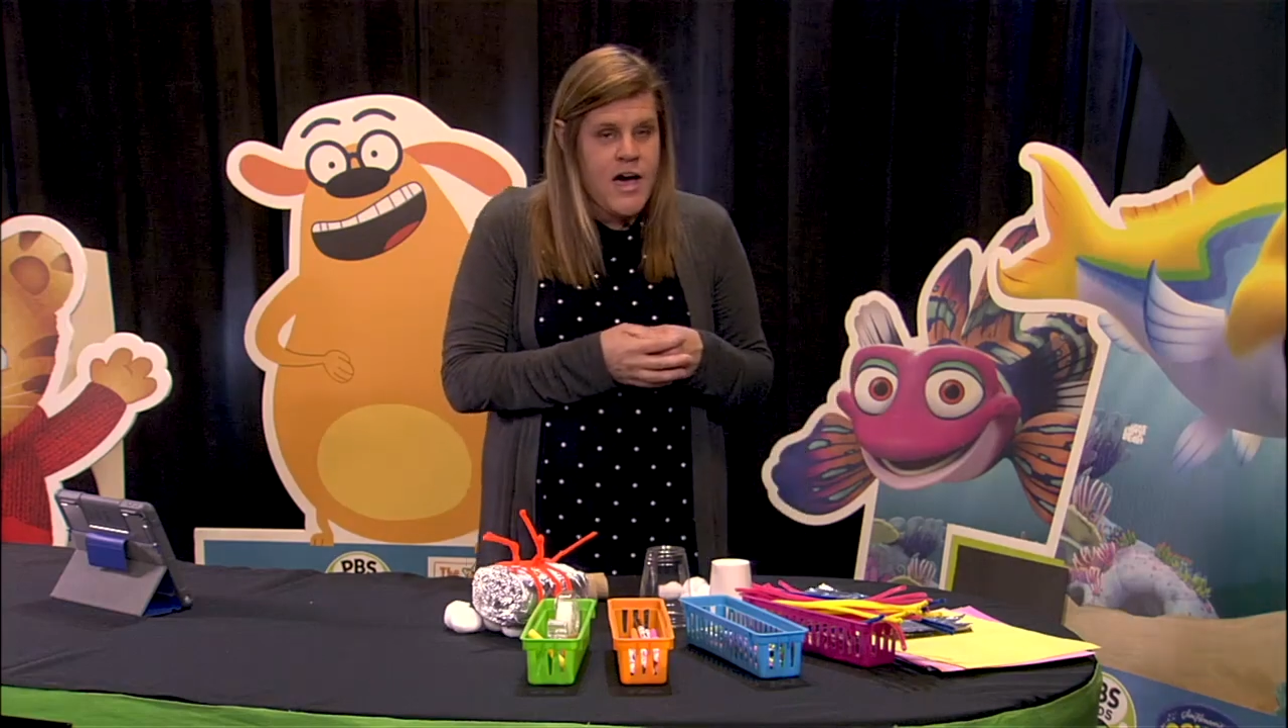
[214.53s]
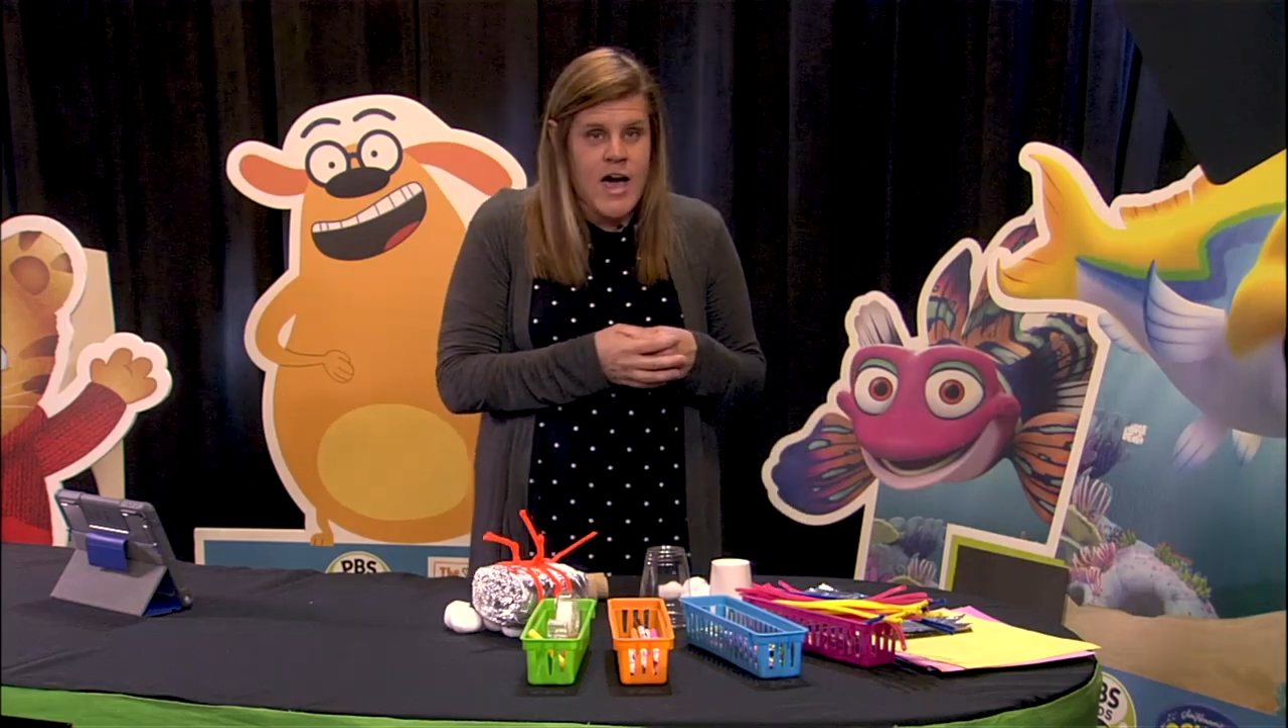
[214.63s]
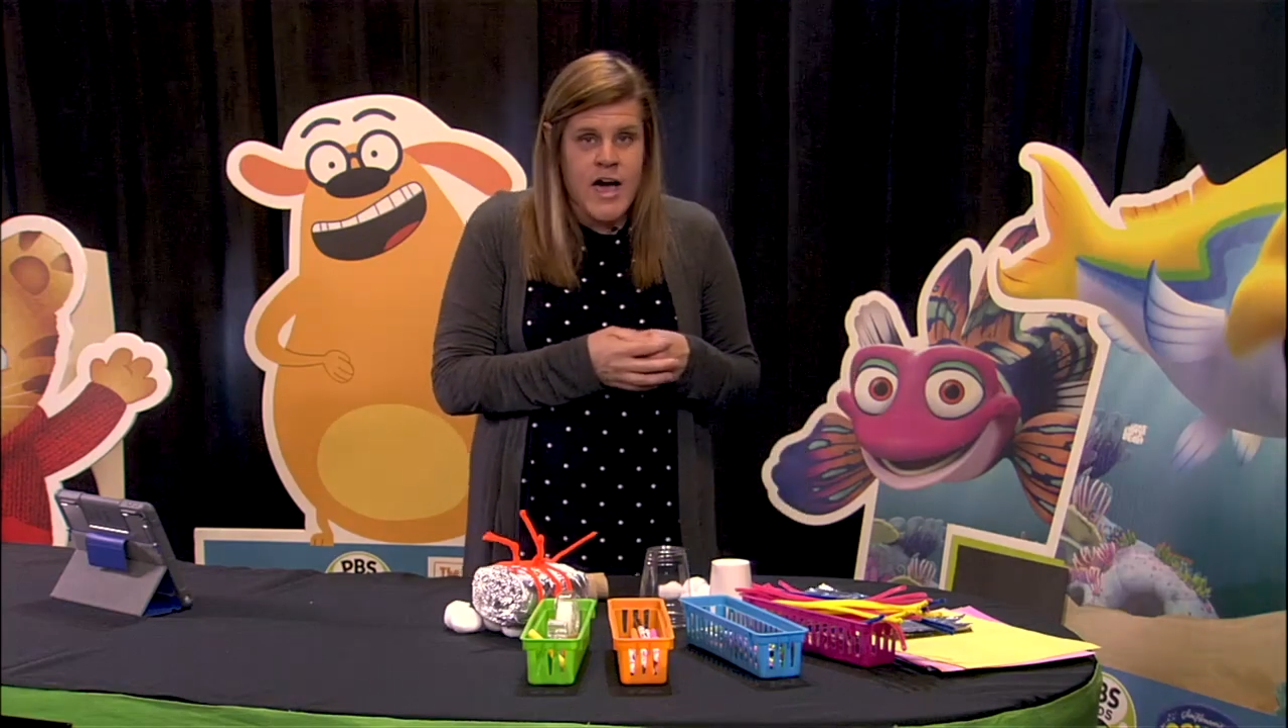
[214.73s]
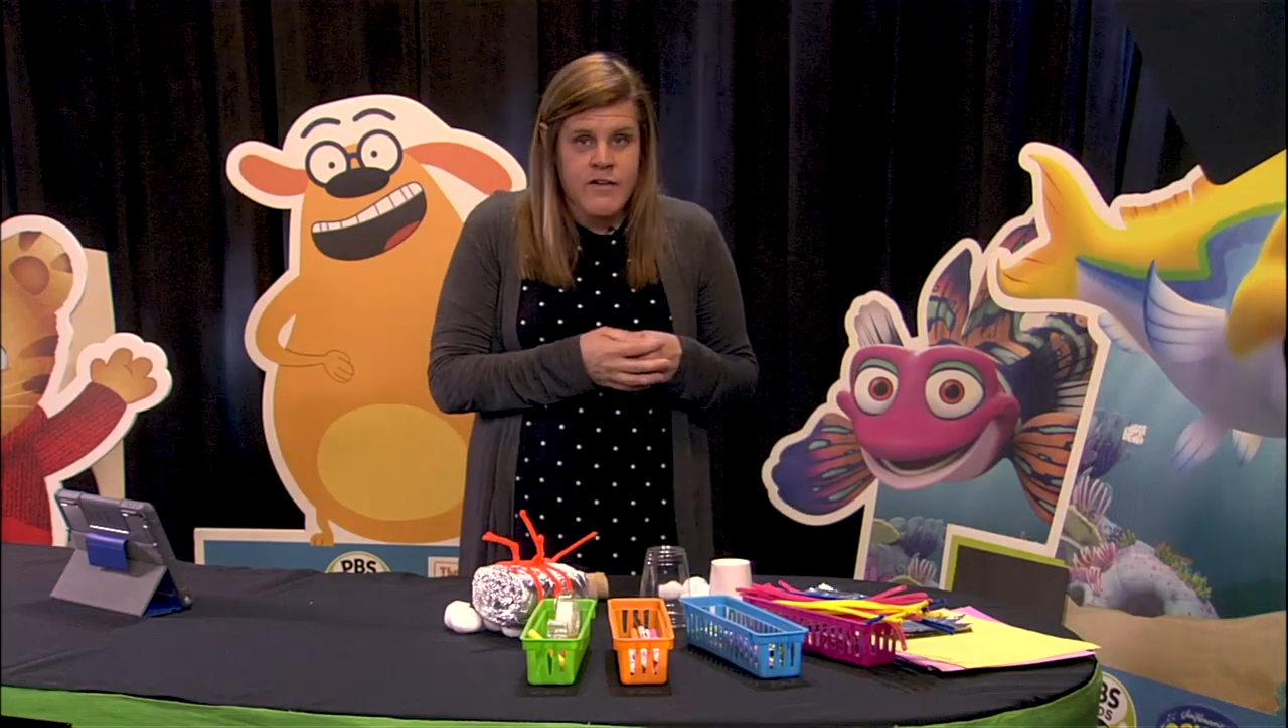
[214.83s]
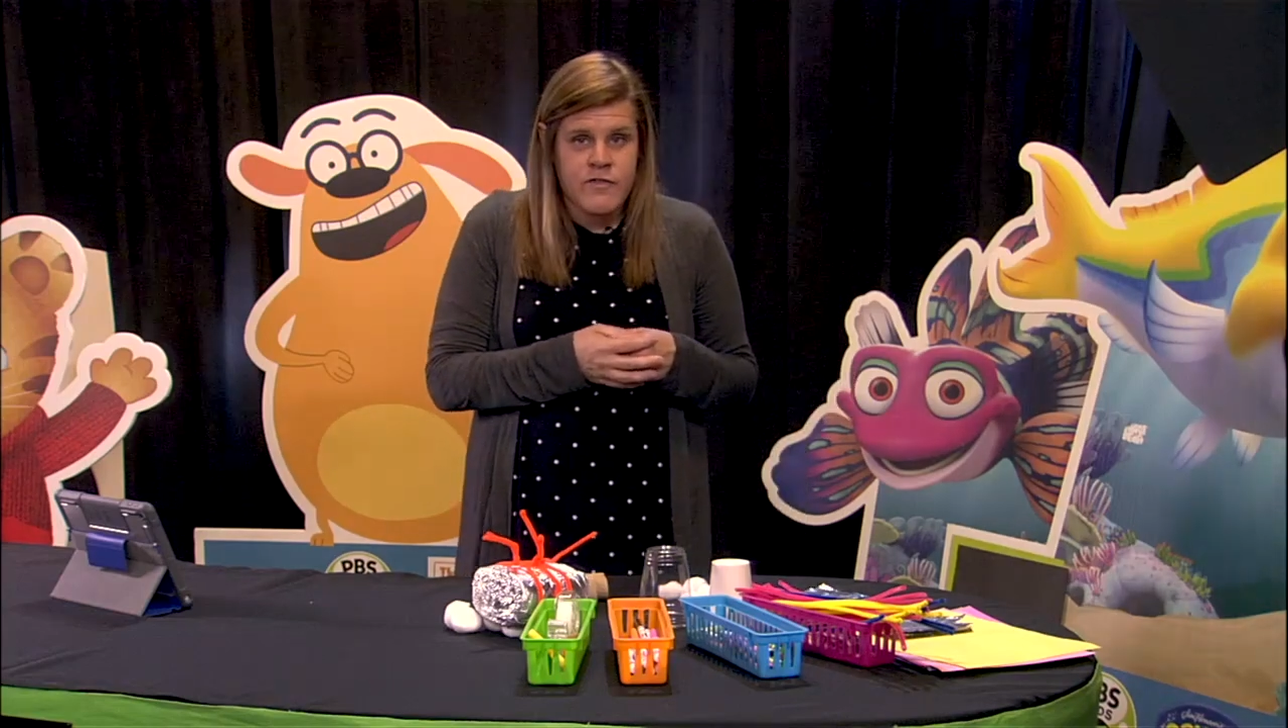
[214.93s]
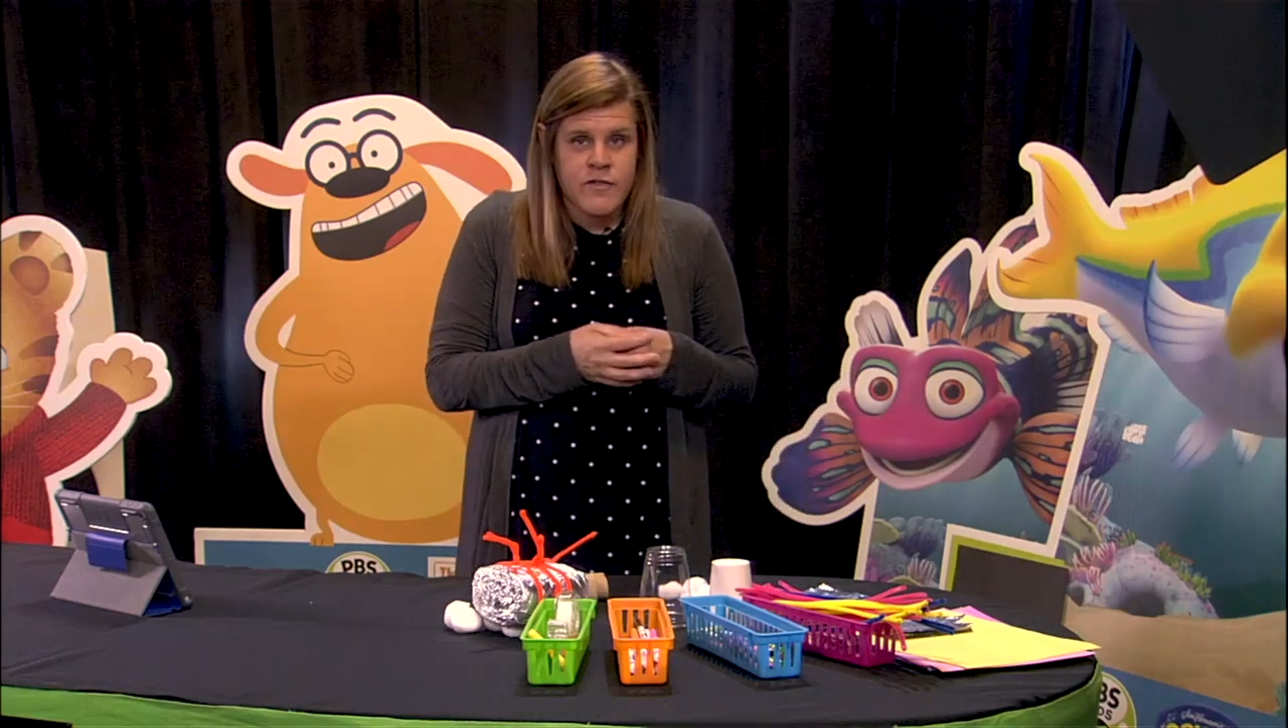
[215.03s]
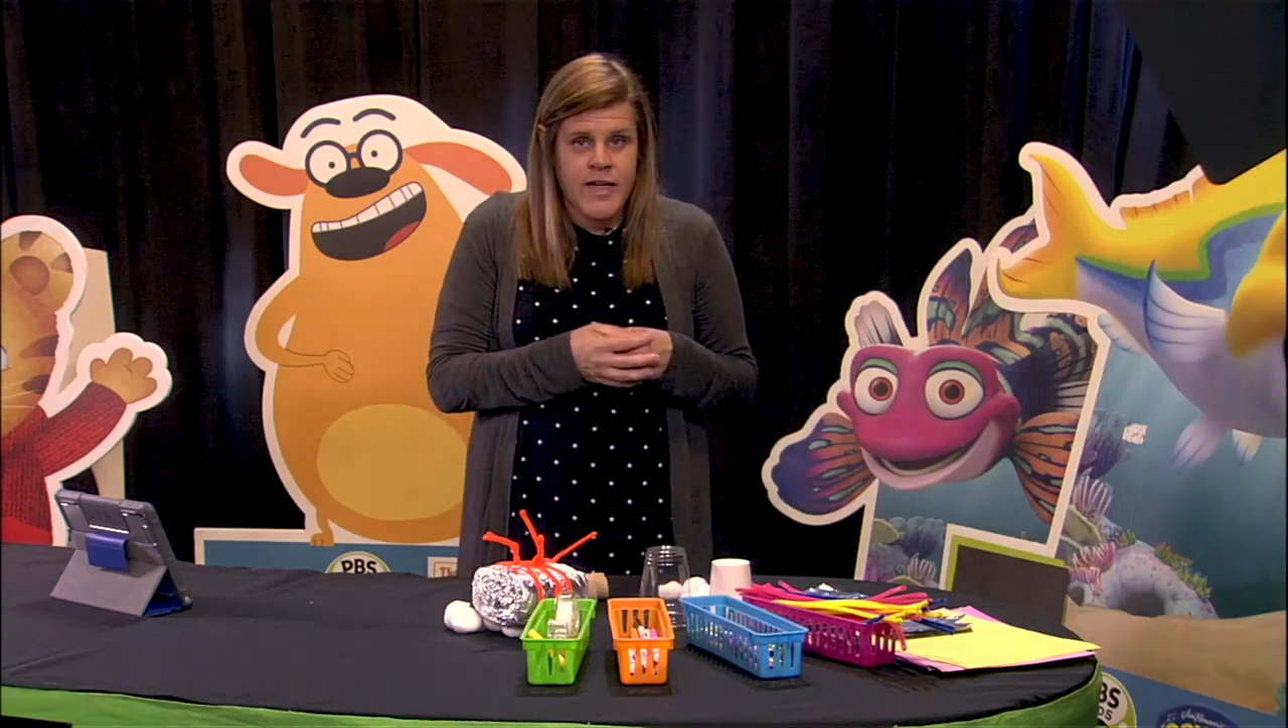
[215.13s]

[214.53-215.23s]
I've